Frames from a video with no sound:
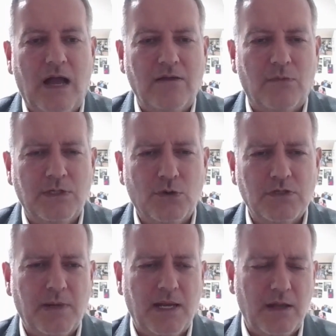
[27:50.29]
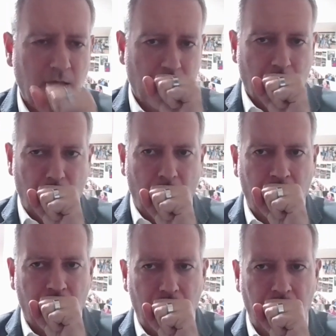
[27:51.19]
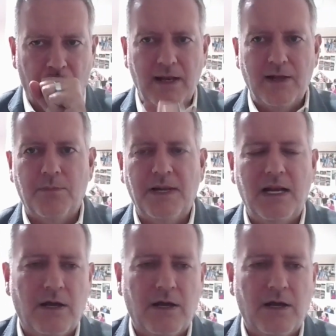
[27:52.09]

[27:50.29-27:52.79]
We talked about it a little bit